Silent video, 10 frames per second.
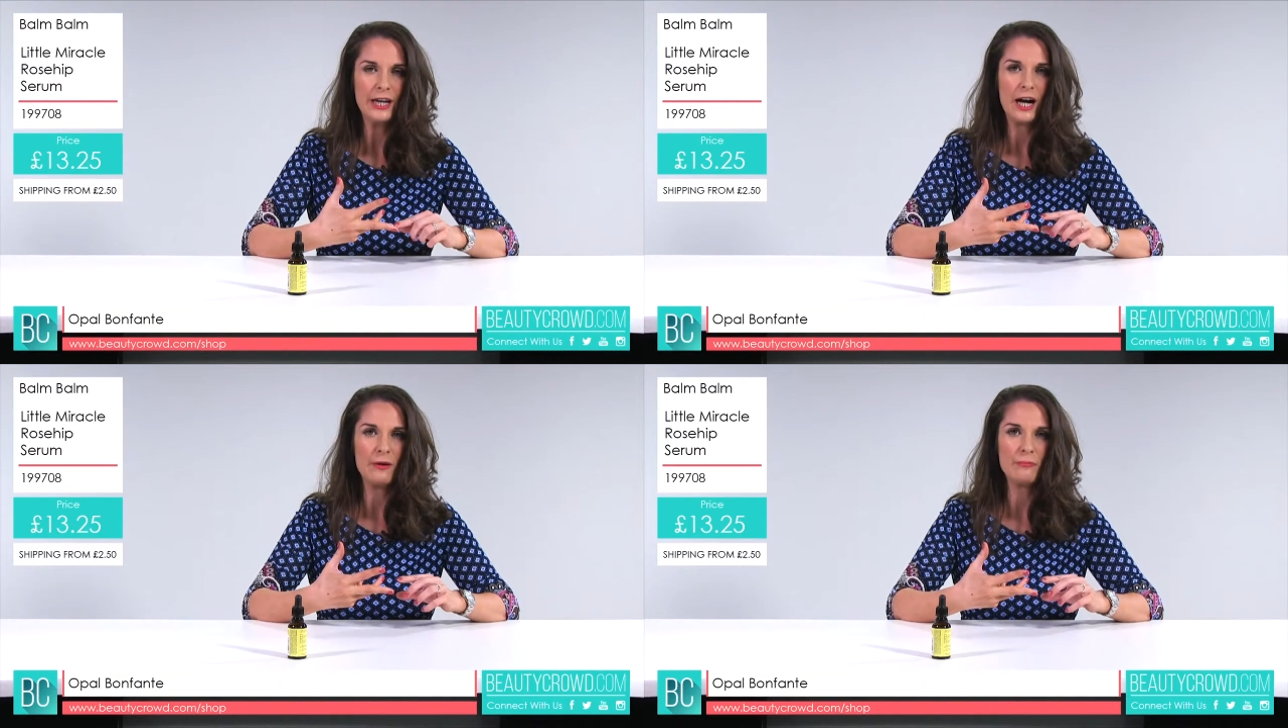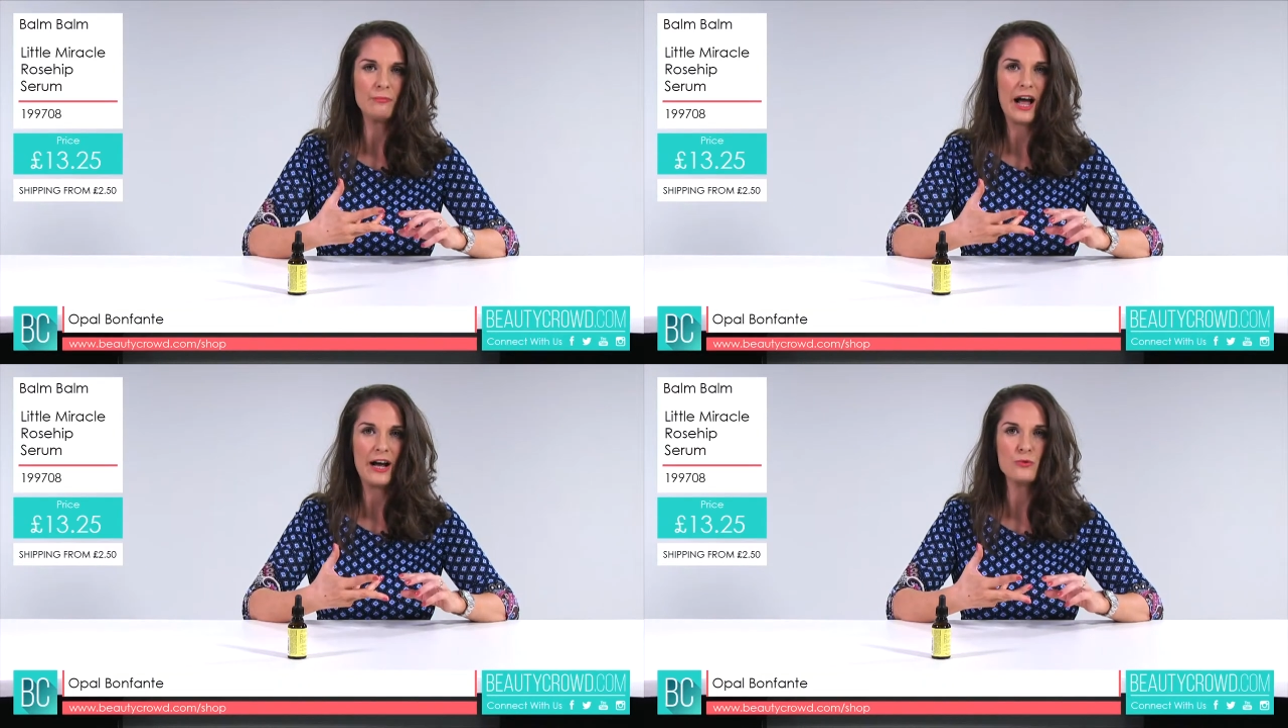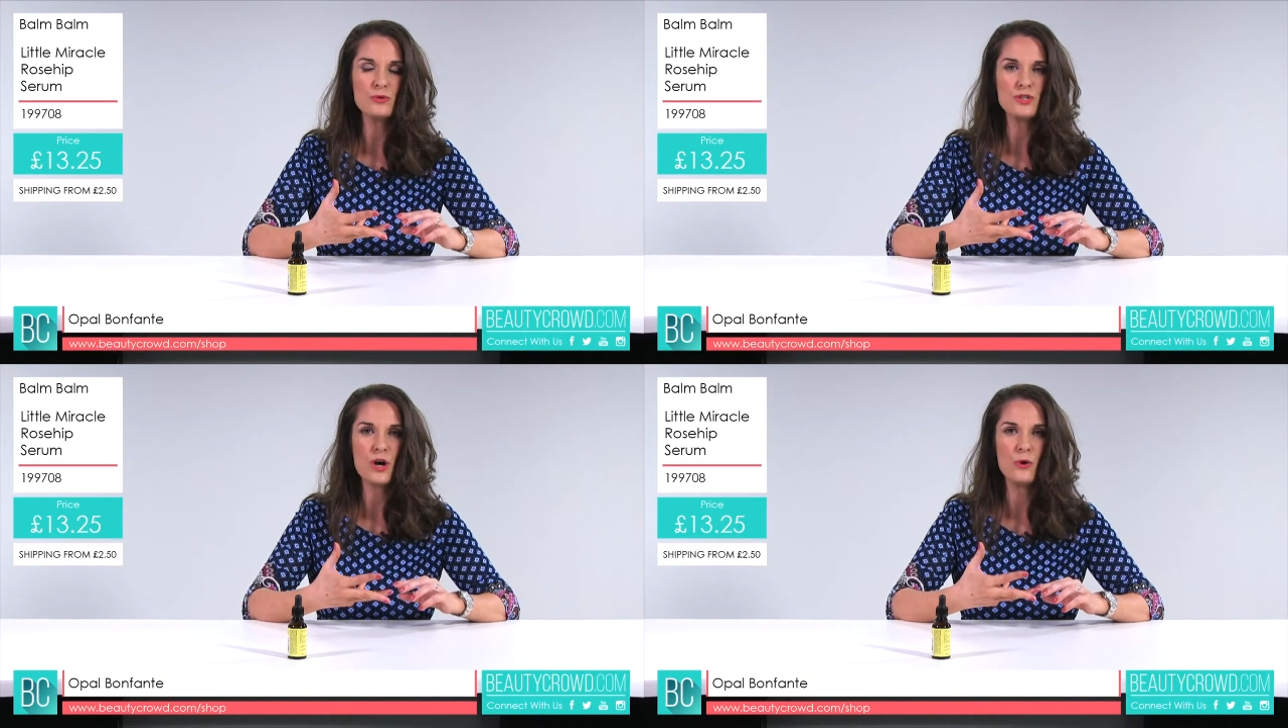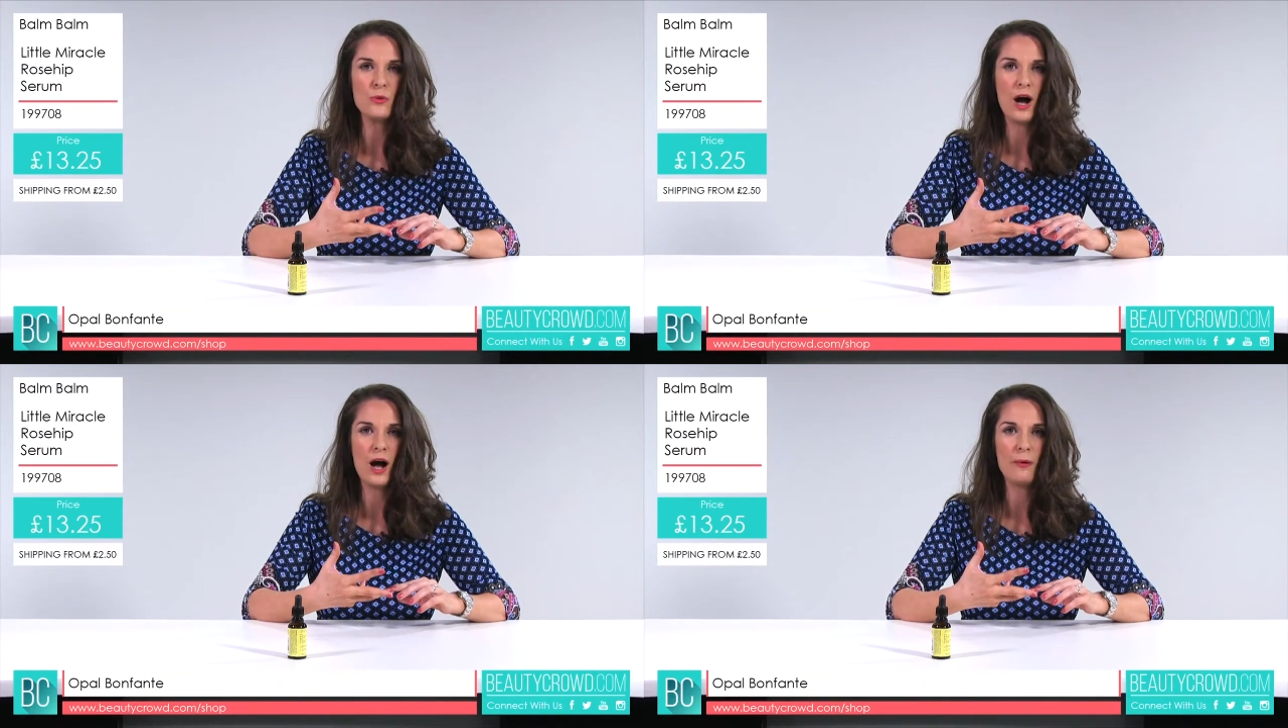and
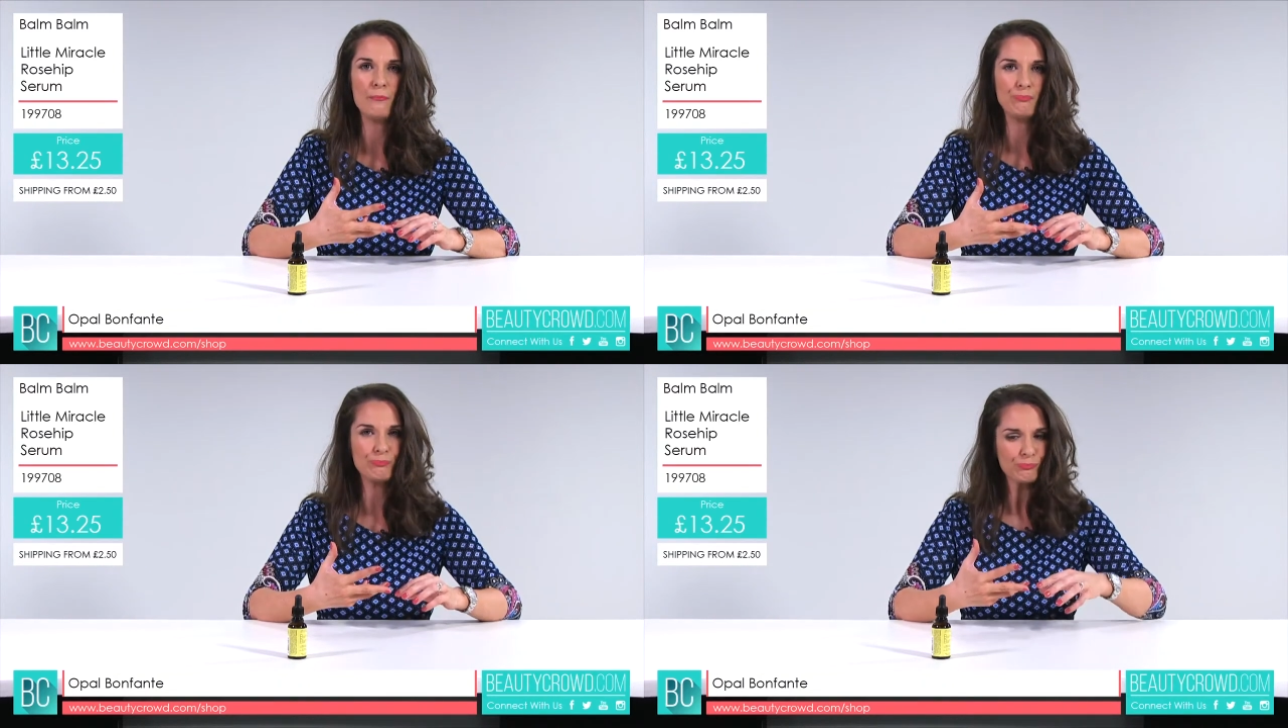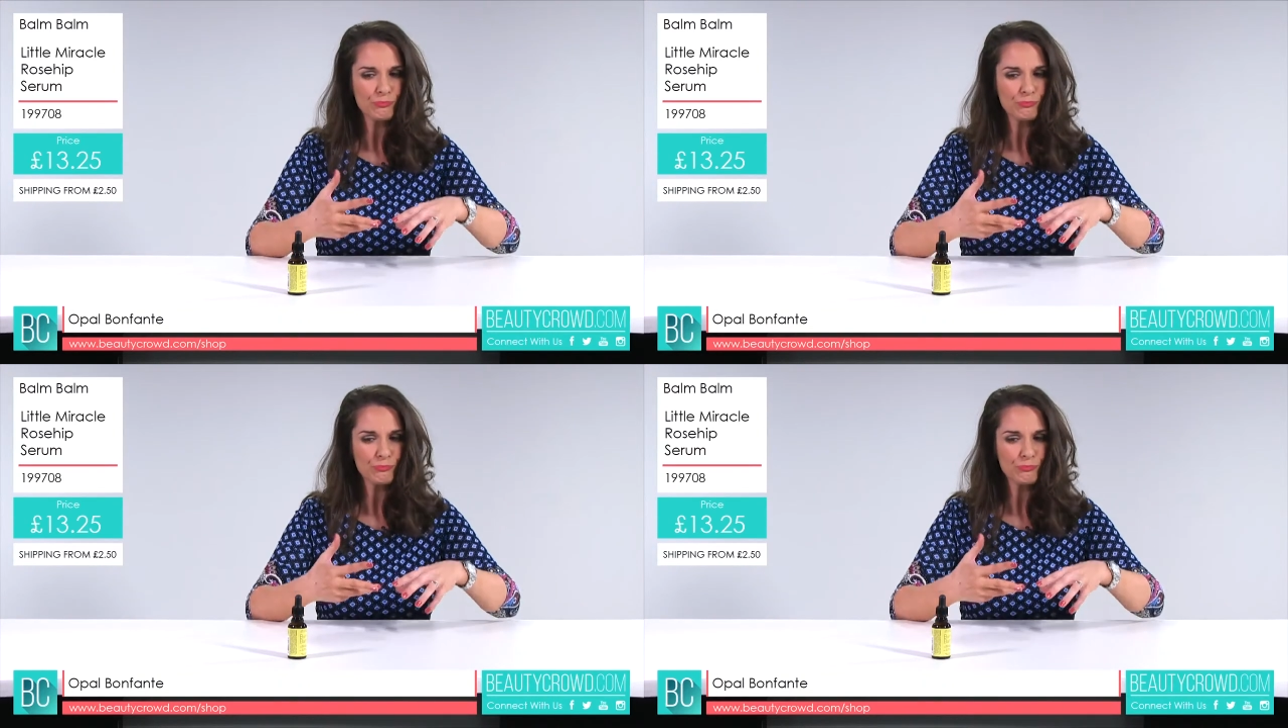also,